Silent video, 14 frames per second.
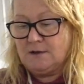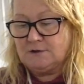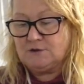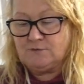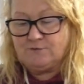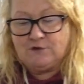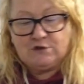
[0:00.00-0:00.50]

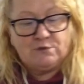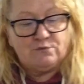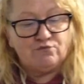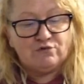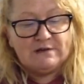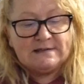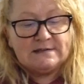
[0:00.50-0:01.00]
So for
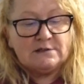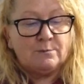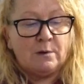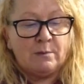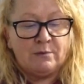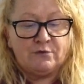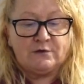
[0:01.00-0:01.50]
some reason the
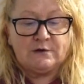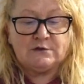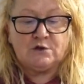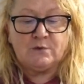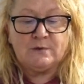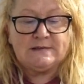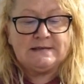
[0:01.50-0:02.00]
bobbin thread's
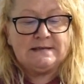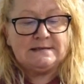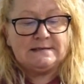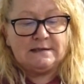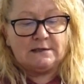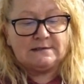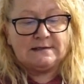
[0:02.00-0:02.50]
always
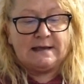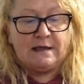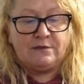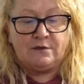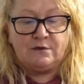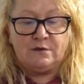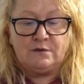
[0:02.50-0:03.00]
easier to
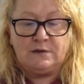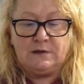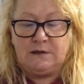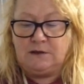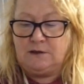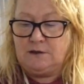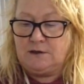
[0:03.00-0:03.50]
gather than
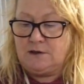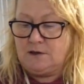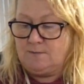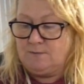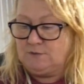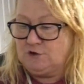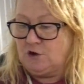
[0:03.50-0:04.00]
the
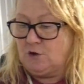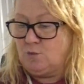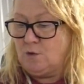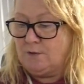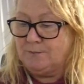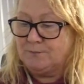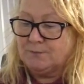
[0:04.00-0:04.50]
top
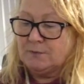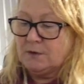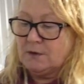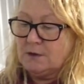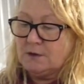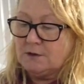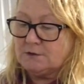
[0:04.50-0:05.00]
one.
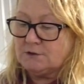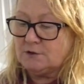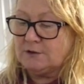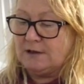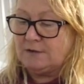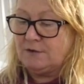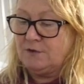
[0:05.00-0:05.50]
So
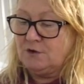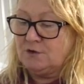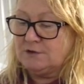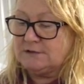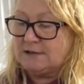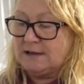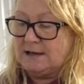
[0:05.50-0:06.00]
gather the
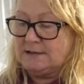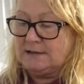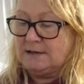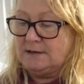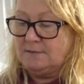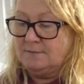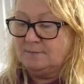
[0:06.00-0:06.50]
other side
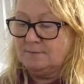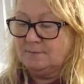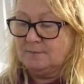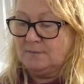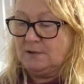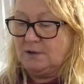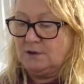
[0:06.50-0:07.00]
in,
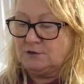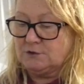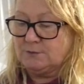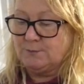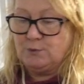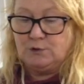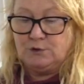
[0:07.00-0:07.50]

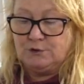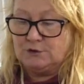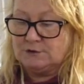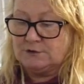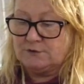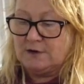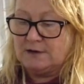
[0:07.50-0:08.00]
just pull
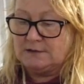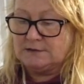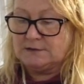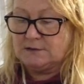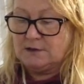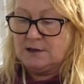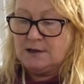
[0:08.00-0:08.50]
those
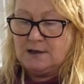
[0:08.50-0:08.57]
threads